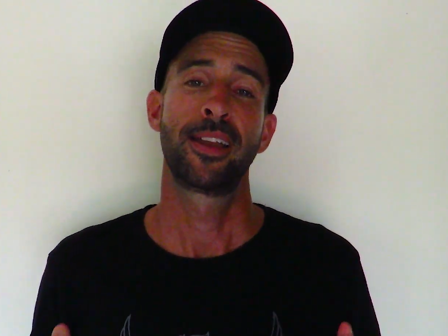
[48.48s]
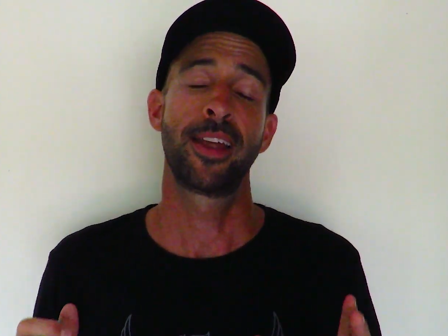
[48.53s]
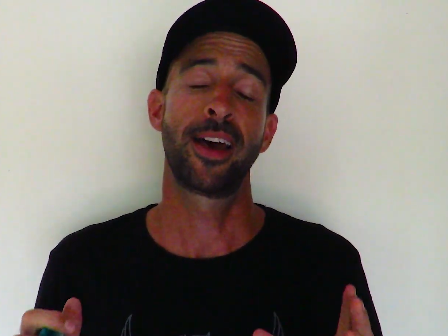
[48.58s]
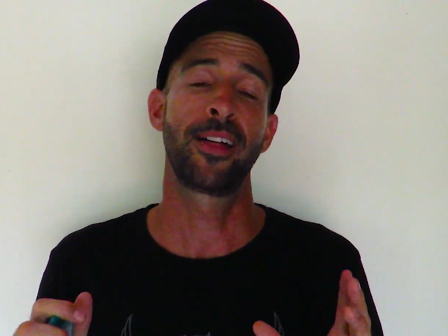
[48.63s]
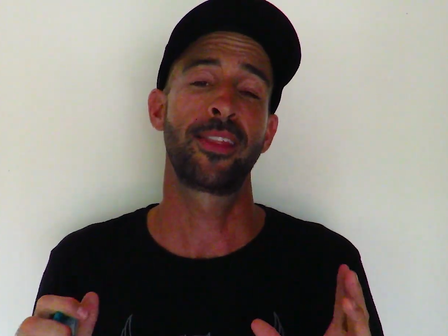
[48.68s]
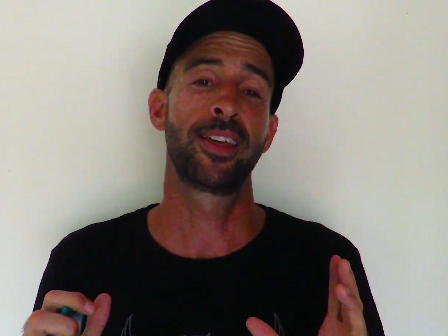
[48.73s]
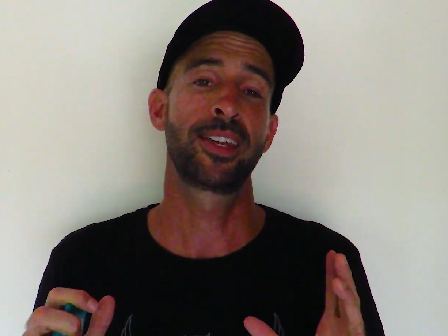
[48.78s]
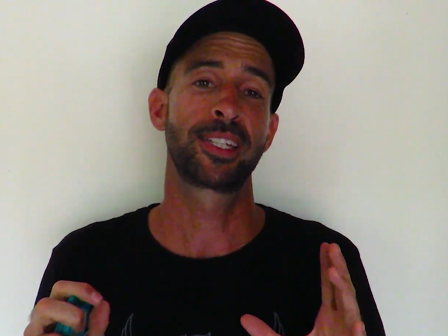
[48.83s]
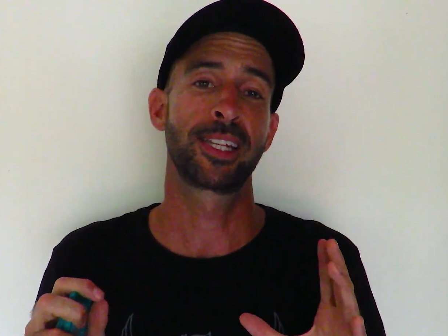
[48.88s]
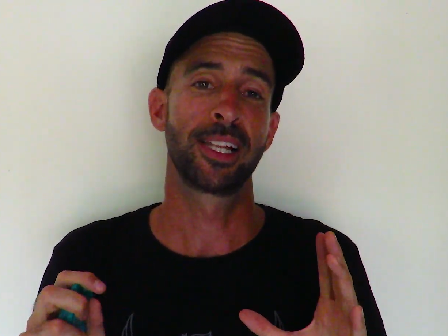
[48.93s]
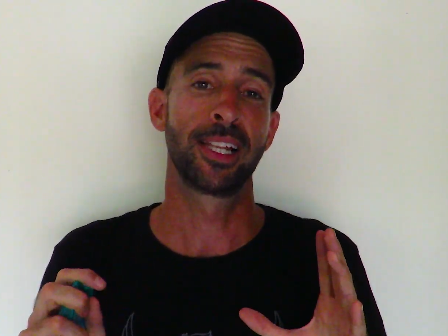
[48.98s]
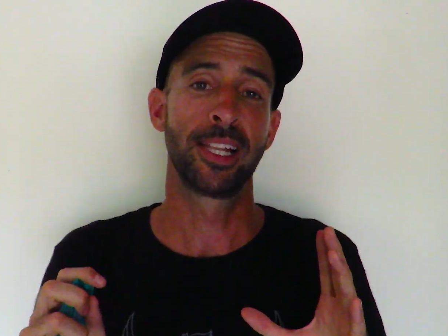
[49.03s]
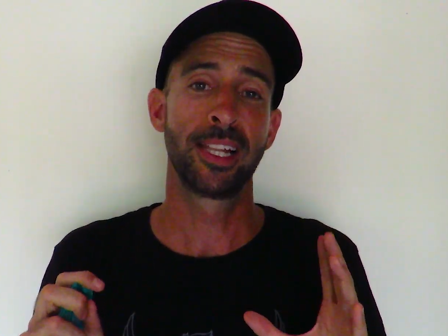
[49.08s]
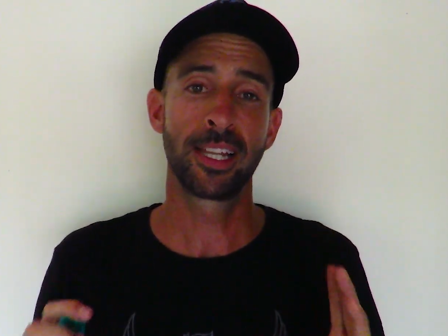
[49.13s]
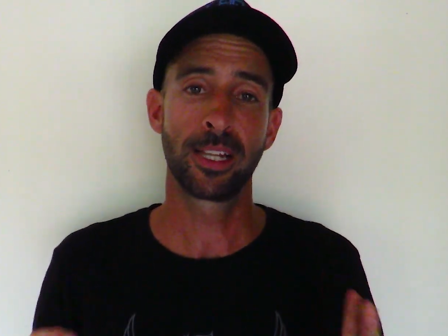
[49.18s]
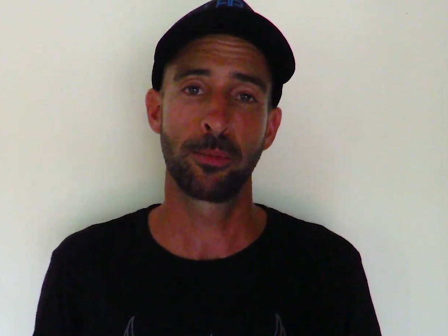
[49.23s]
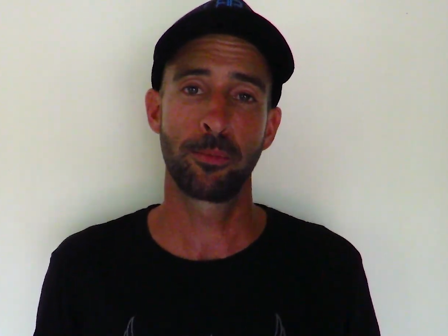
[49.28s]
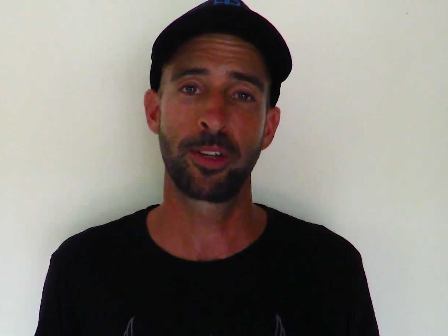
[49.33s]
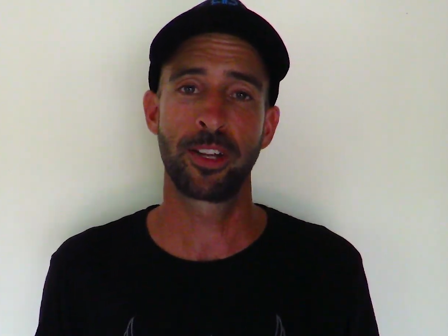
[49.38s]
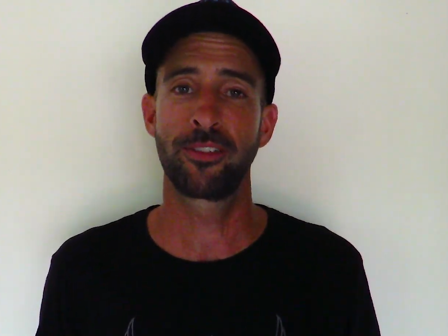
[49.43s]
Now, there's a
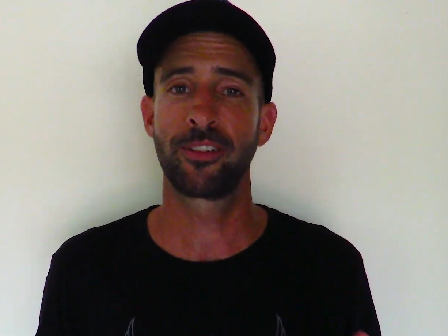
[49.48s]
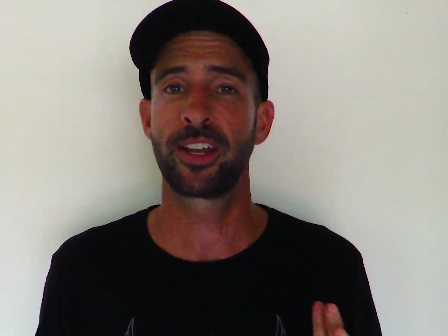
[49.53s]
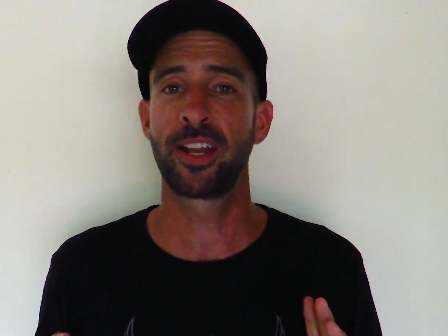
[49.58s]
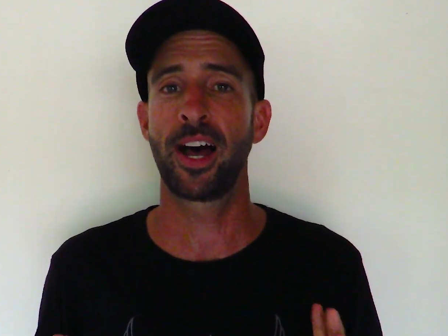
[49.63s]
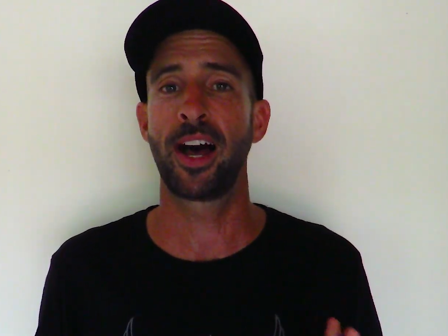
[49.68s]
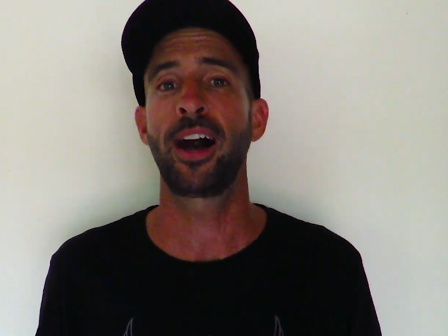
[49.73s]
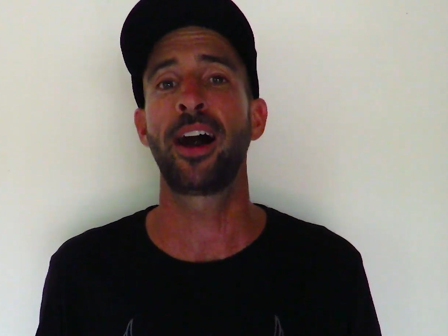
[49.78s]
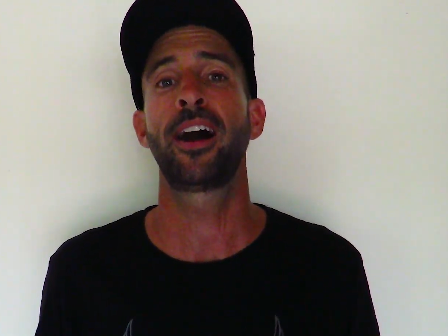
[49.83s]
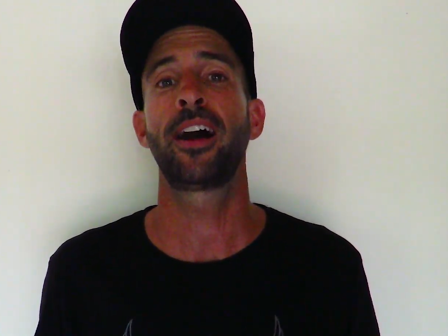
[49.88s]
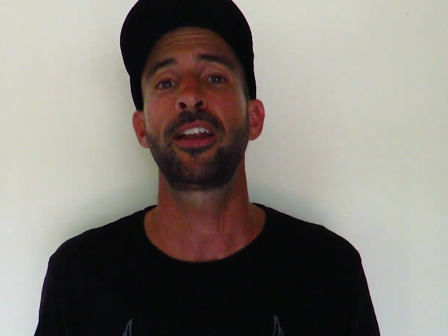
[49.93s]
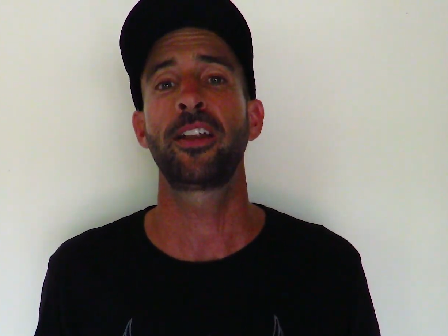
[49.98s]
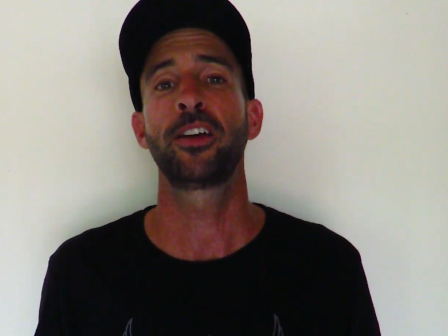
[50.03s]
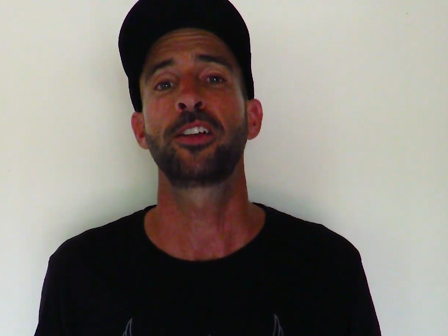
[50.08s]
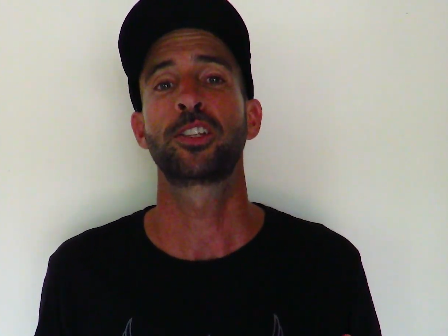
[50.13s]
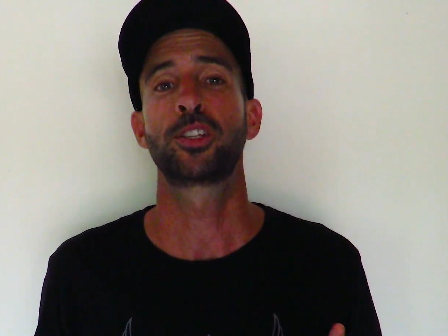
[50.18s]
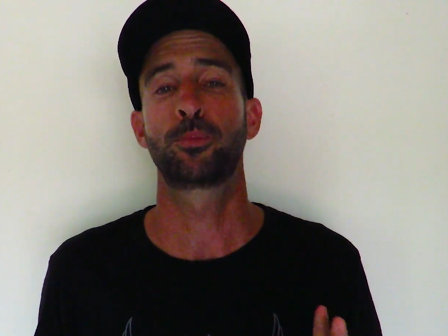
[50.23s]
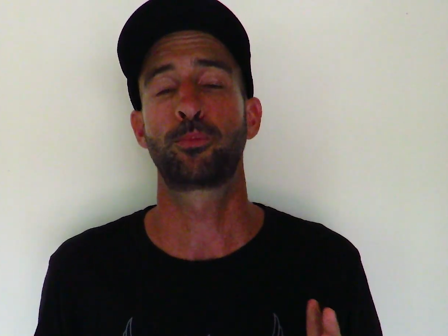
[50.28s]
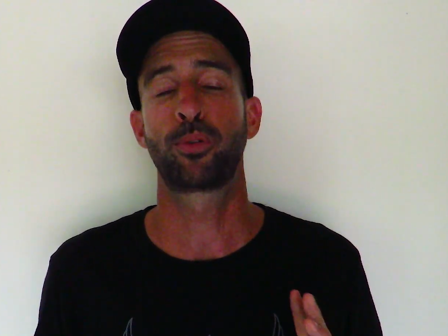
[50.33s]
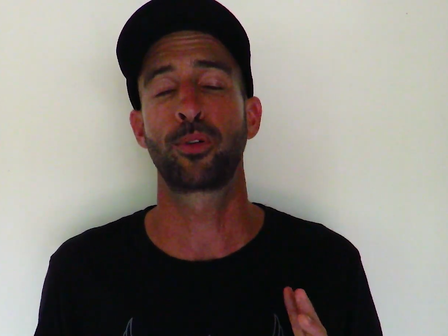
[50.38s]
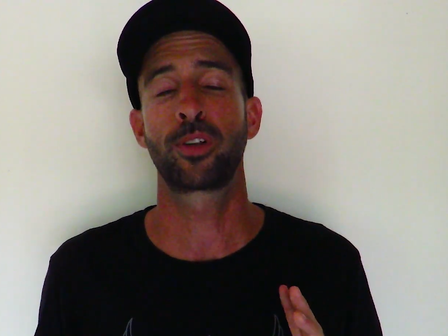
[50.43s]
little bit of an
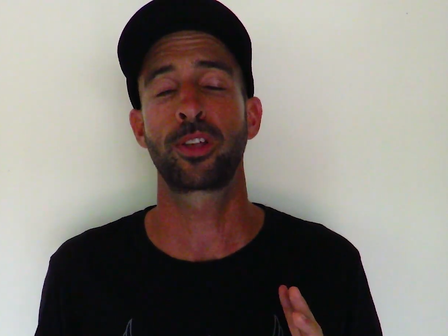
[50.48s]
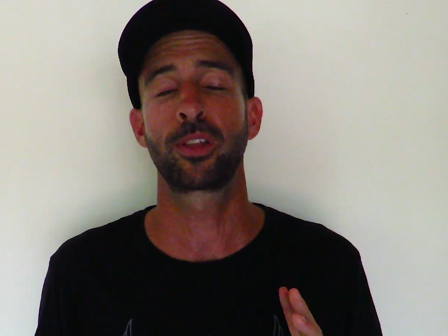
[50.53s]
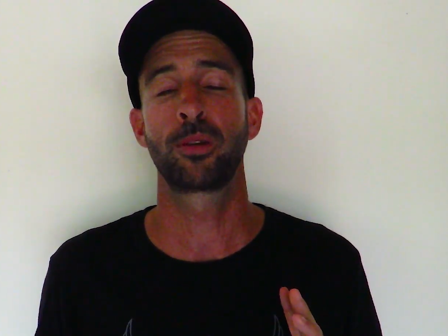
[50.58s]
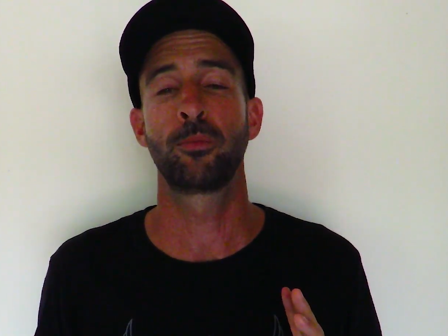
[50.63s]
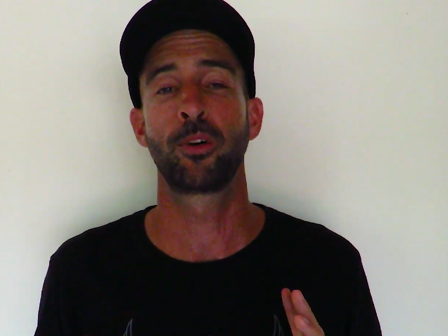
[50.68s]
art to putting